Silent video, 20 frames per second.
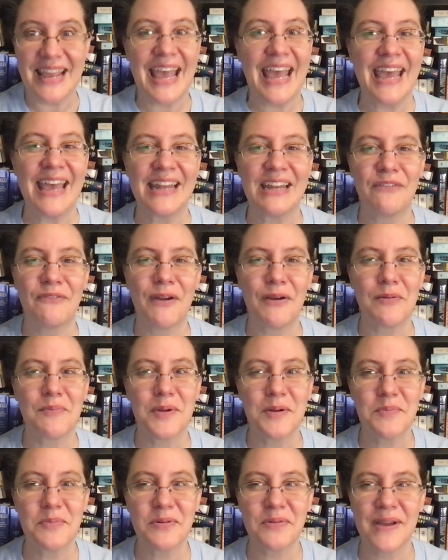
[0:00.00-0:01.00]
And if I
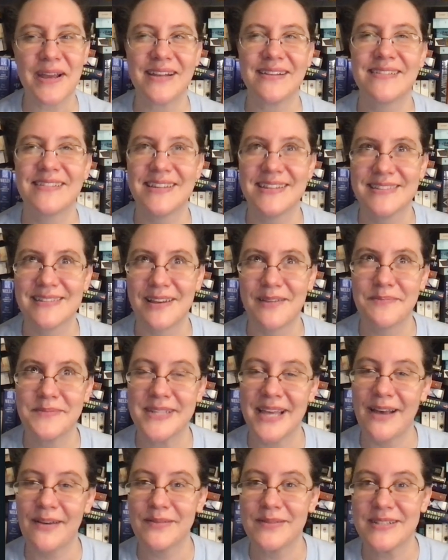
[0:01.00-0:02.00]
remember right, this comes
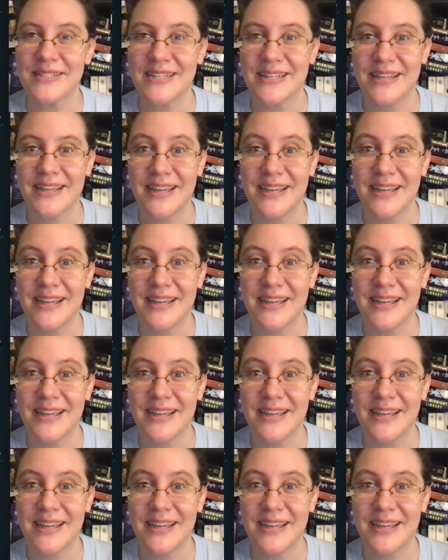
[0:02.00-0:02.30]
out